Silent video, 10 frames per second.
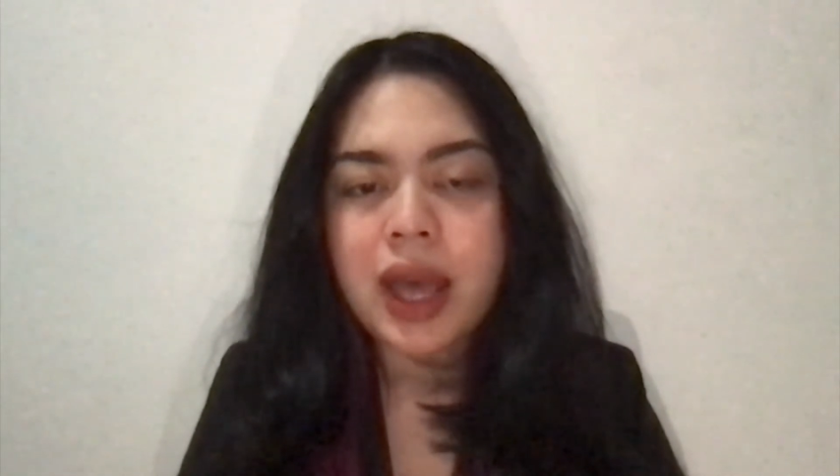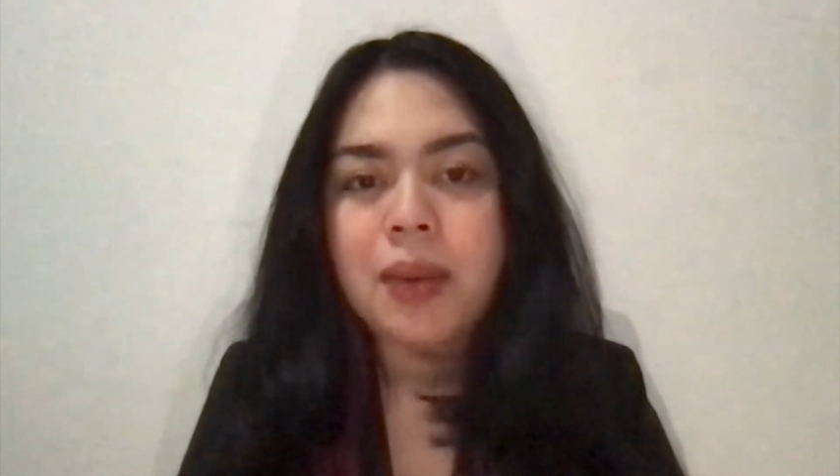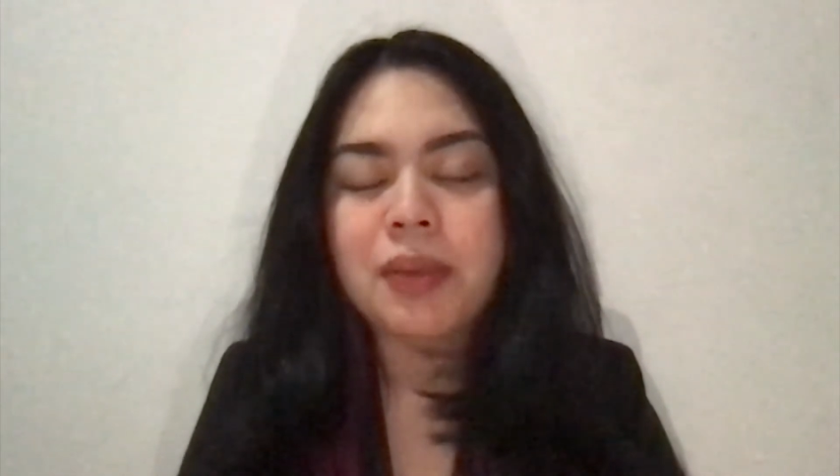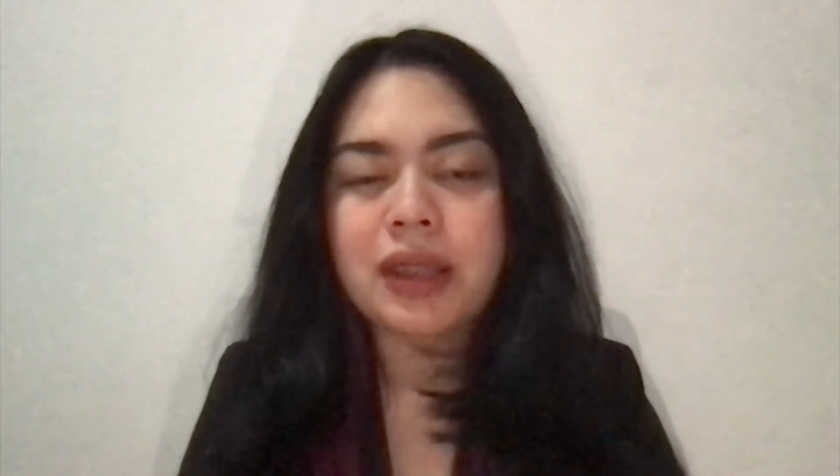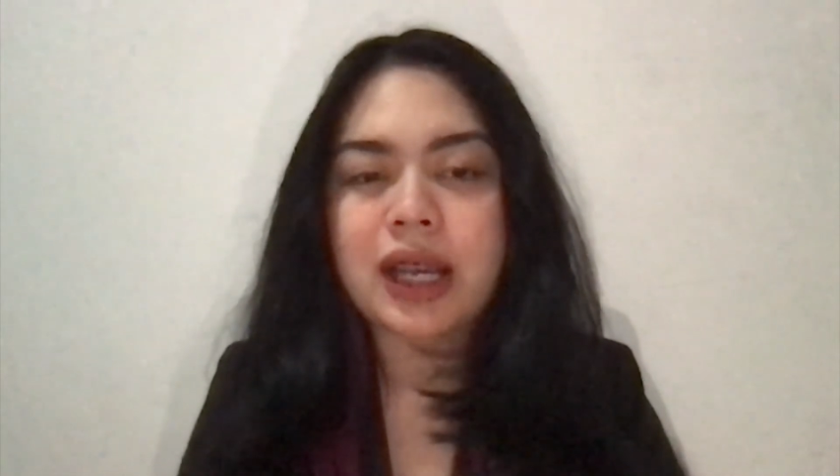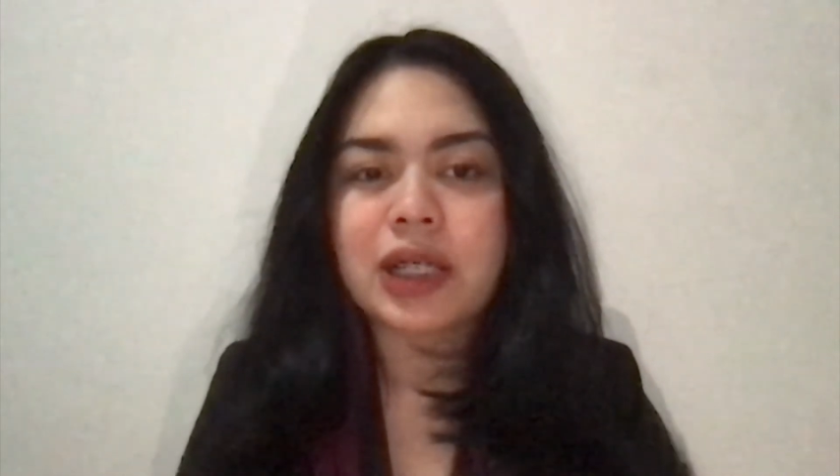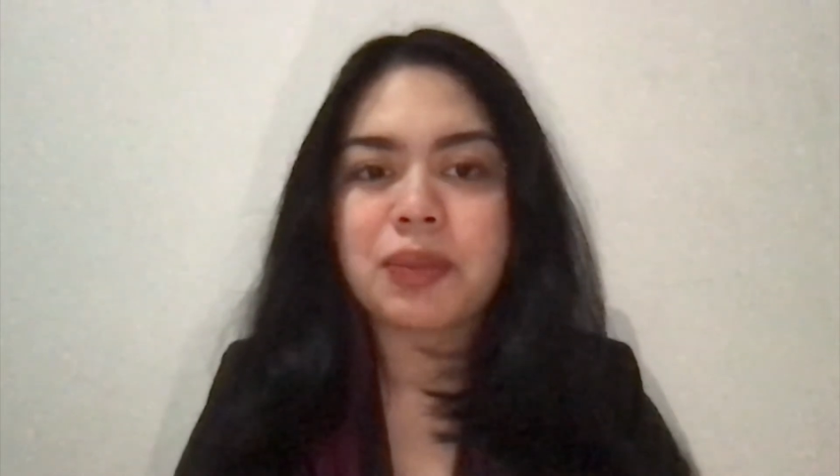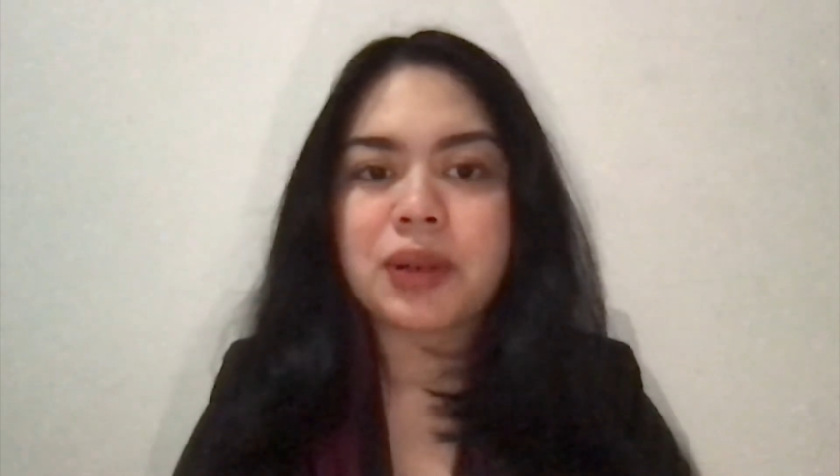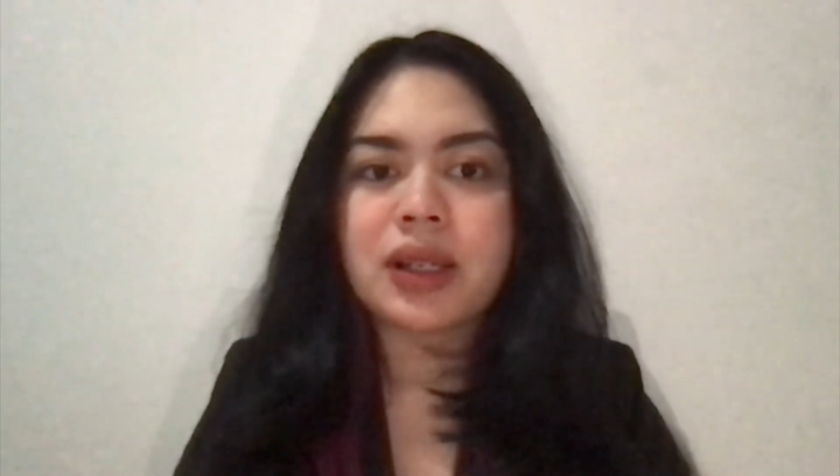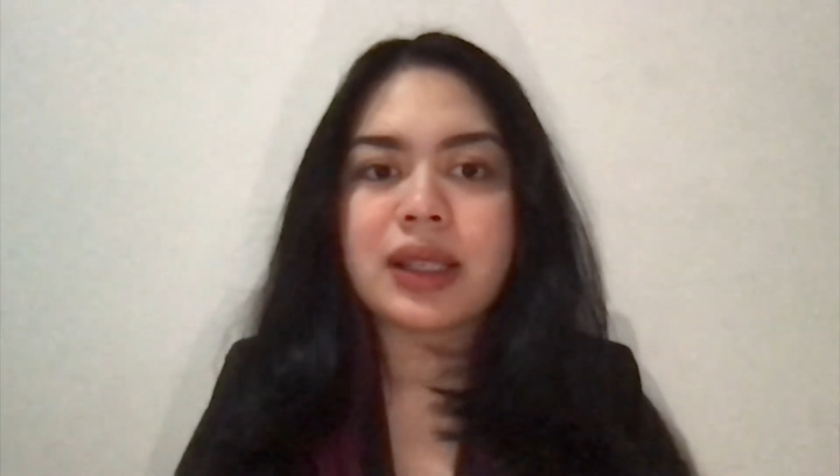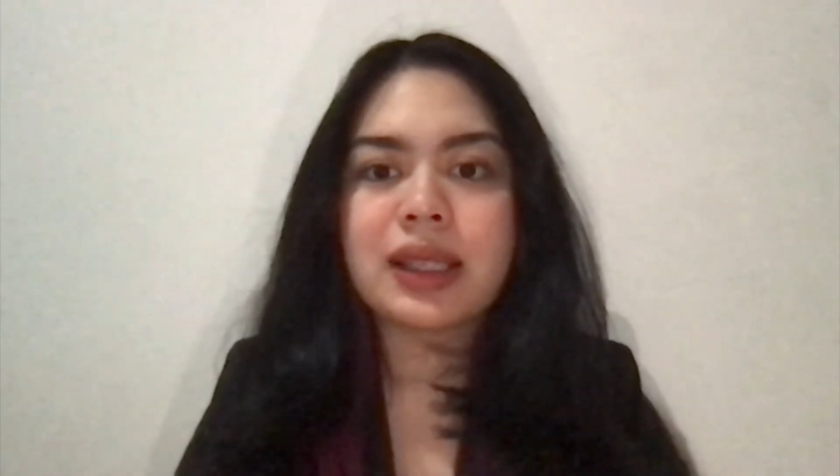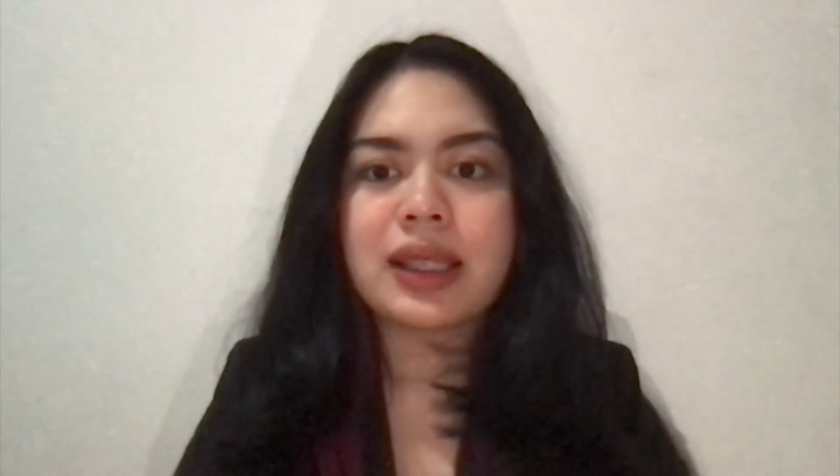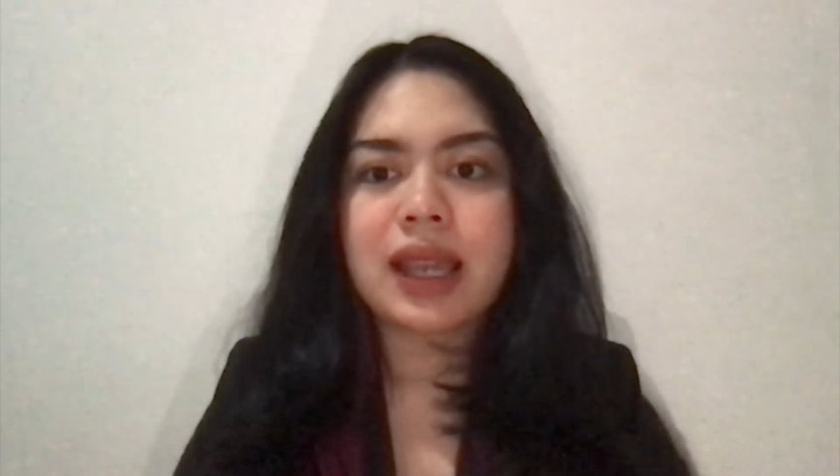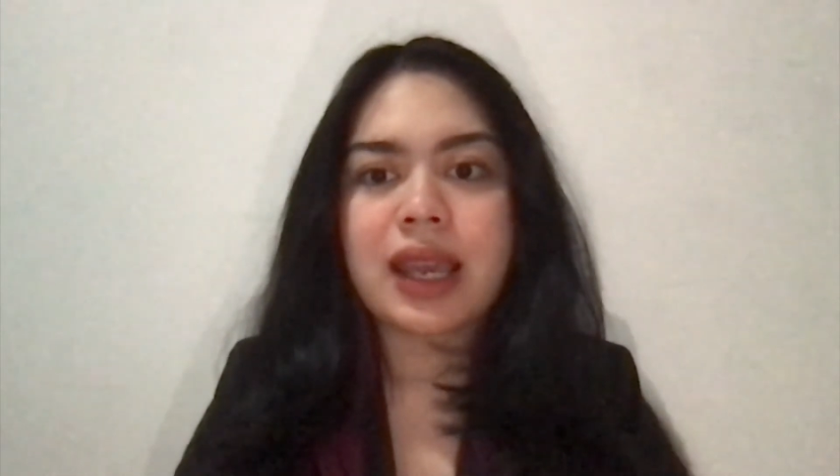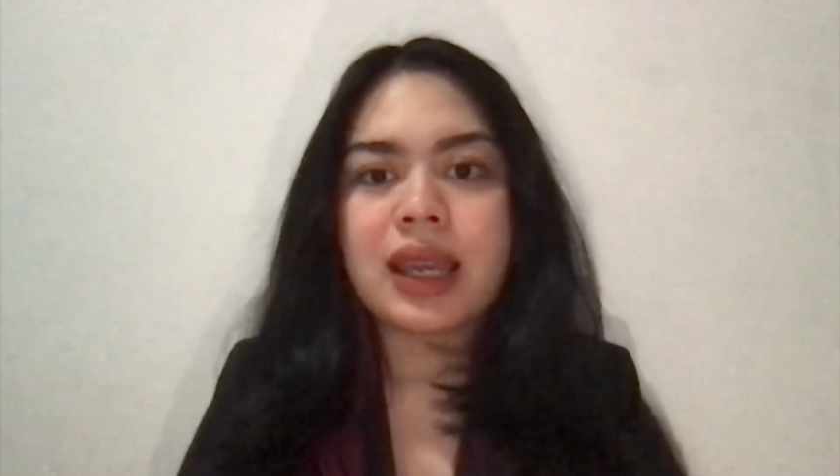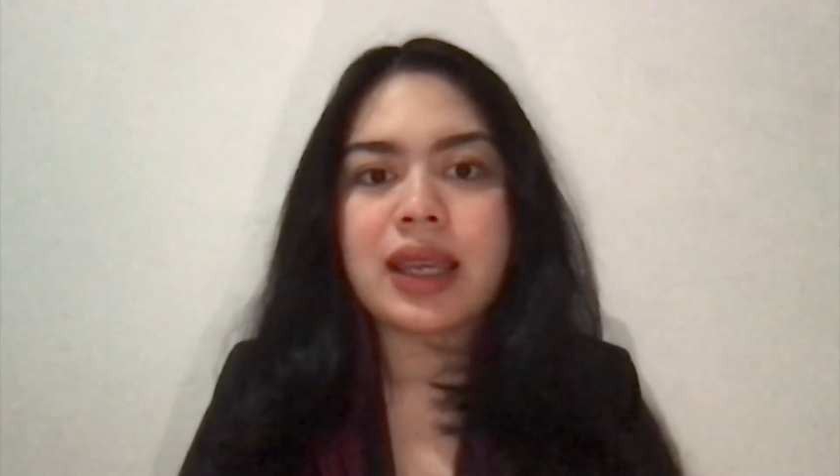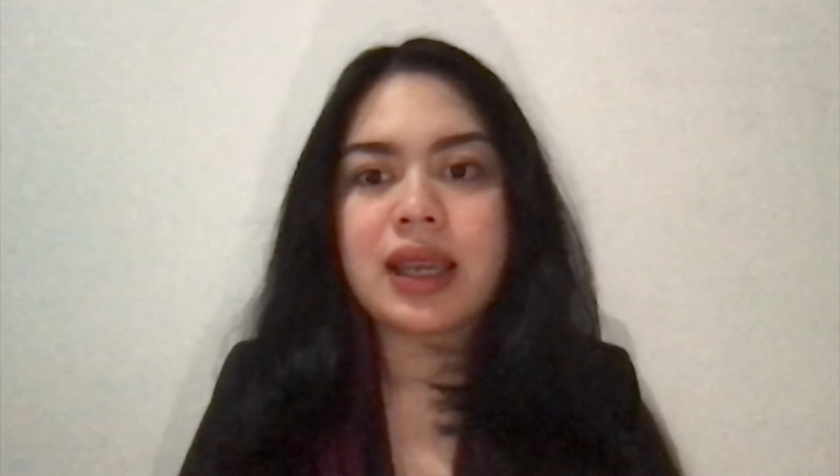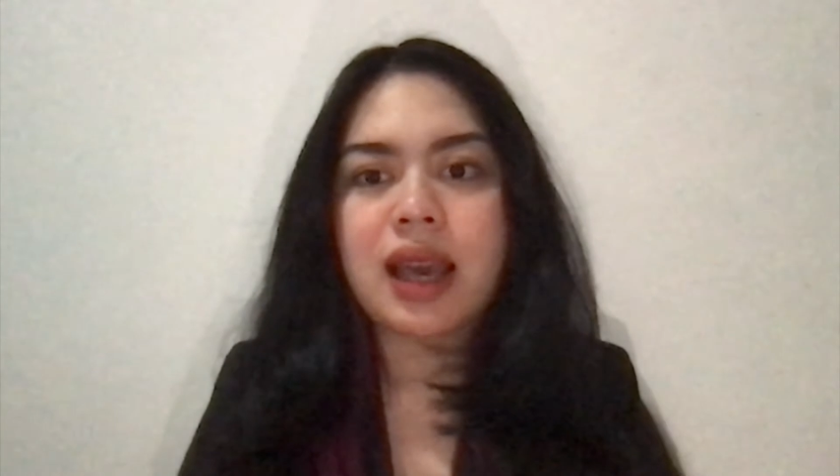But experts say